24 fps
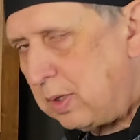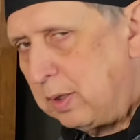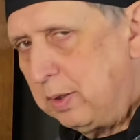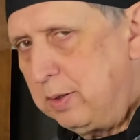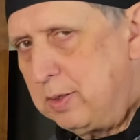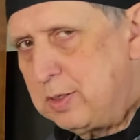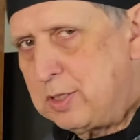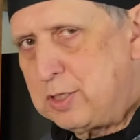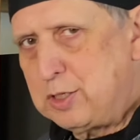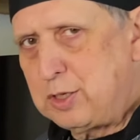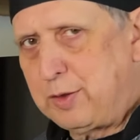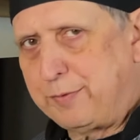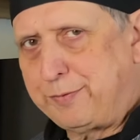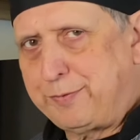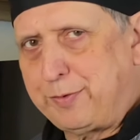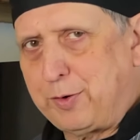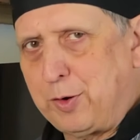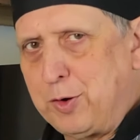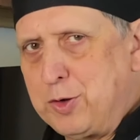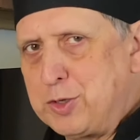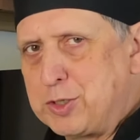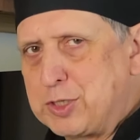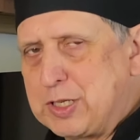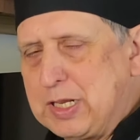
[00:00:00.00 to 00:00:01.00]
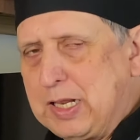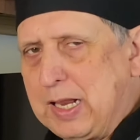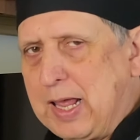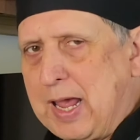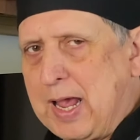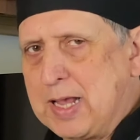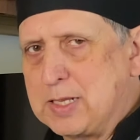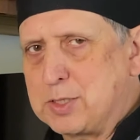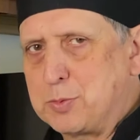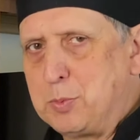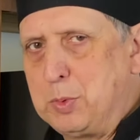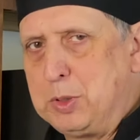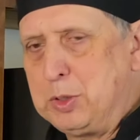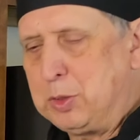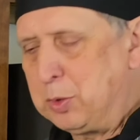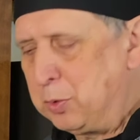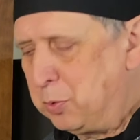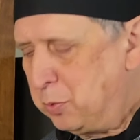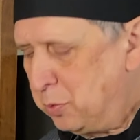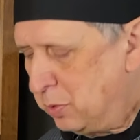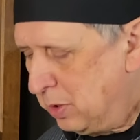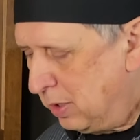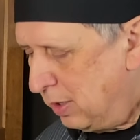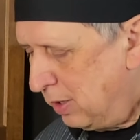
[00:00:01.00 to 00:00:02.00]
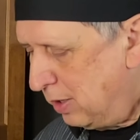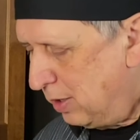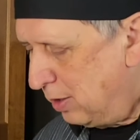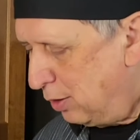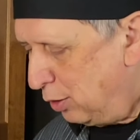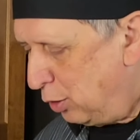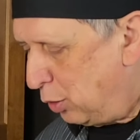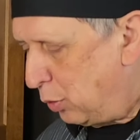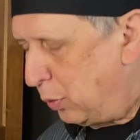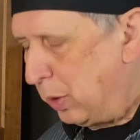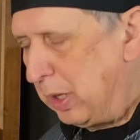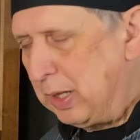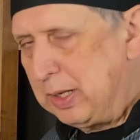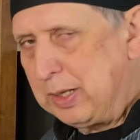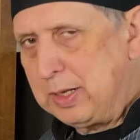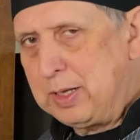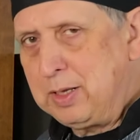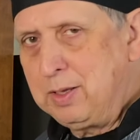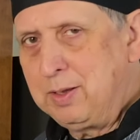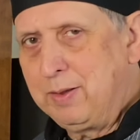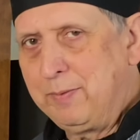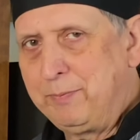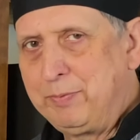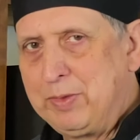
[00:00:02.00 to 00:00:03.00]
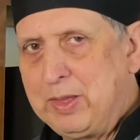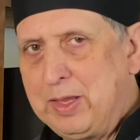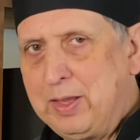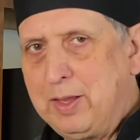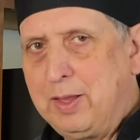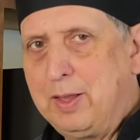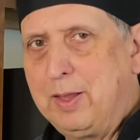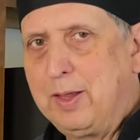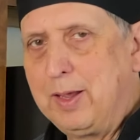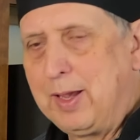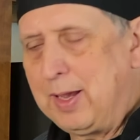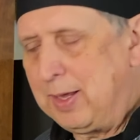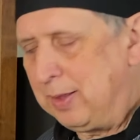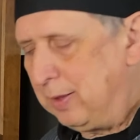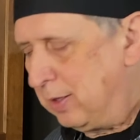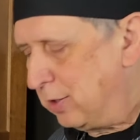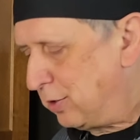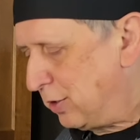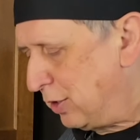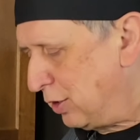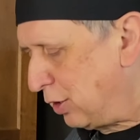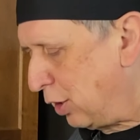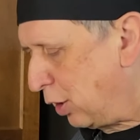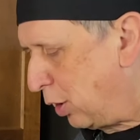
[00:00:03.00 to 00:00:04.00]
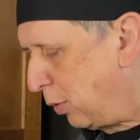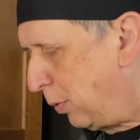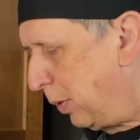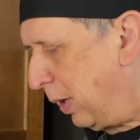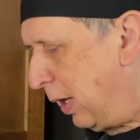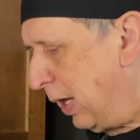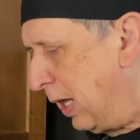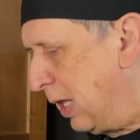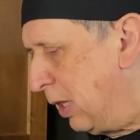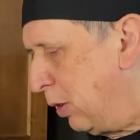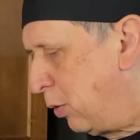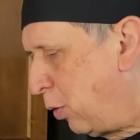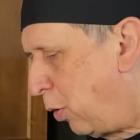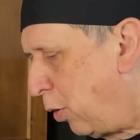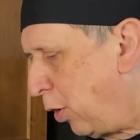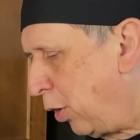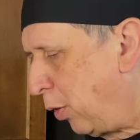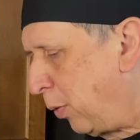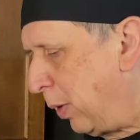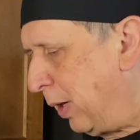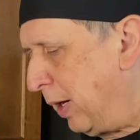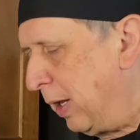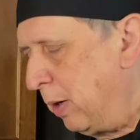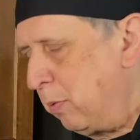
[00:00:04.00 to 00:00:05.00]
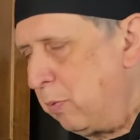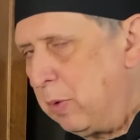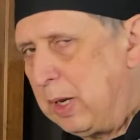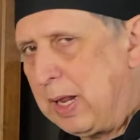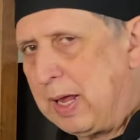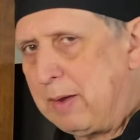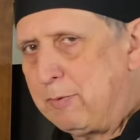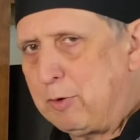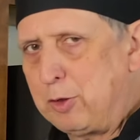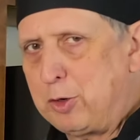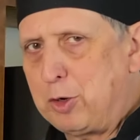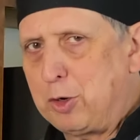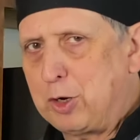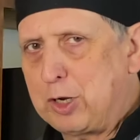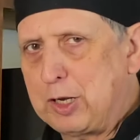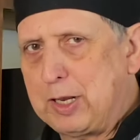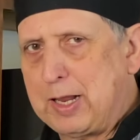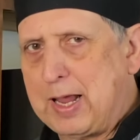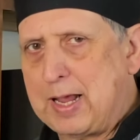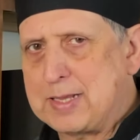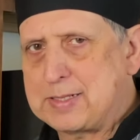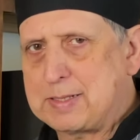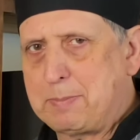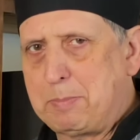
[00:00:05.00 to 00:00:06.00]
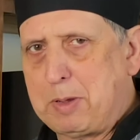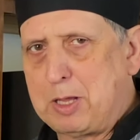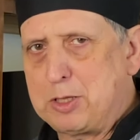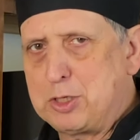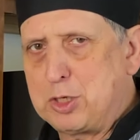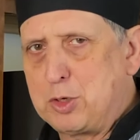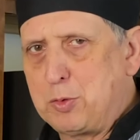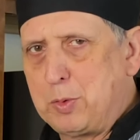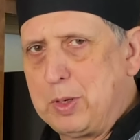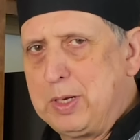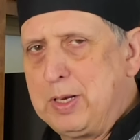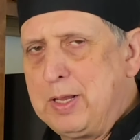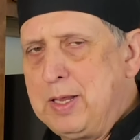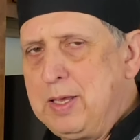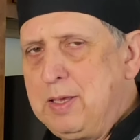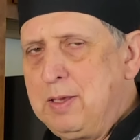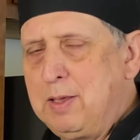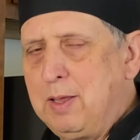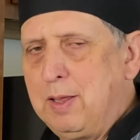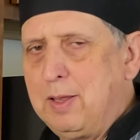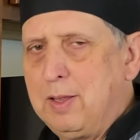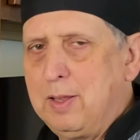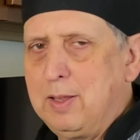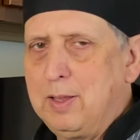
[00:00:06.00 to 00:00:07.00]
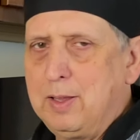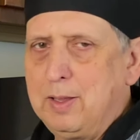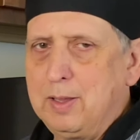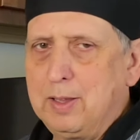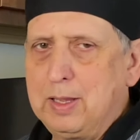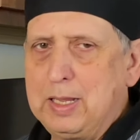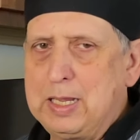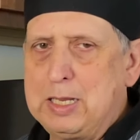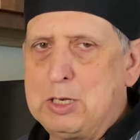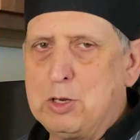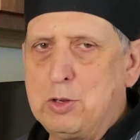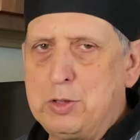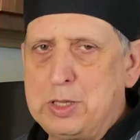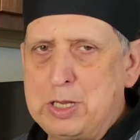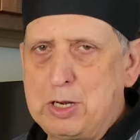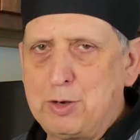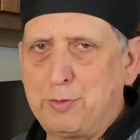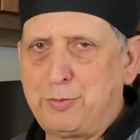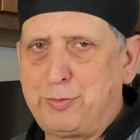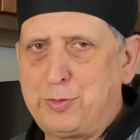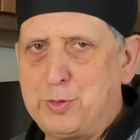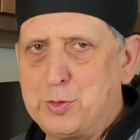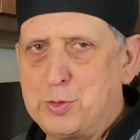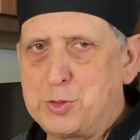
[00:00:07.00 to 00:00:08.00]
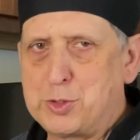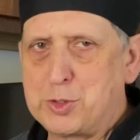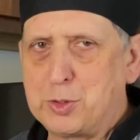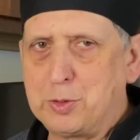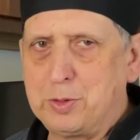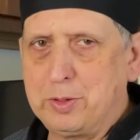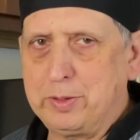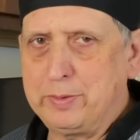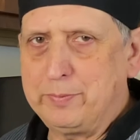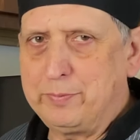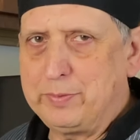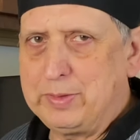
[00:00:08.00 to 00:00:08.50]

This is a first class we do grilling, and this is indoor grilling. We'll have other class about grilling in the near future.